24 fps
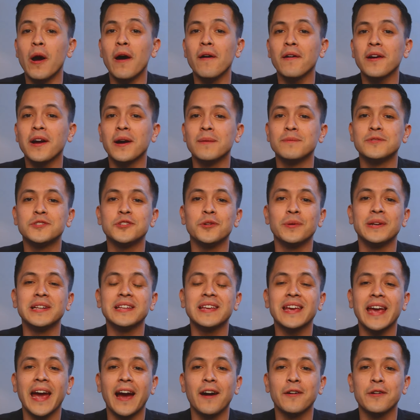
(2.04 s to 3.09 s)
welcome to
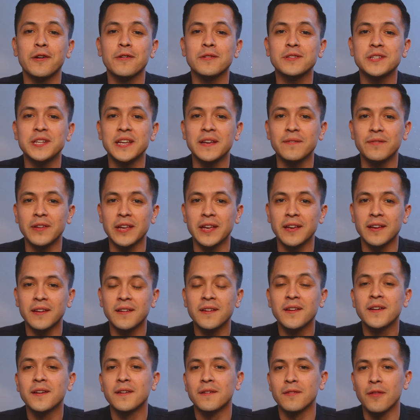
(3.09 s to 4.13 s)
Encounter TV,
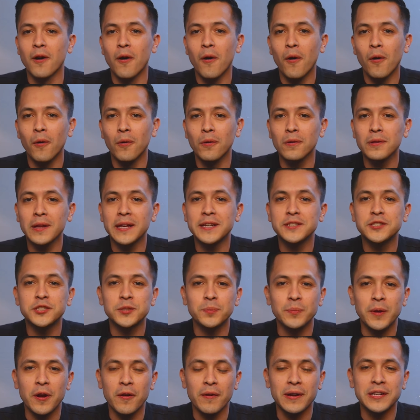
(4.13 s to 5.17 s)
the Holy
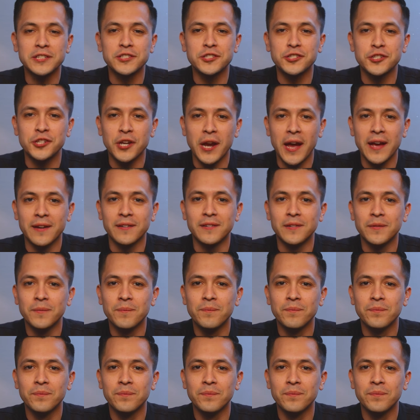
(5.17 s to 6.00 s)
Spirit's channel.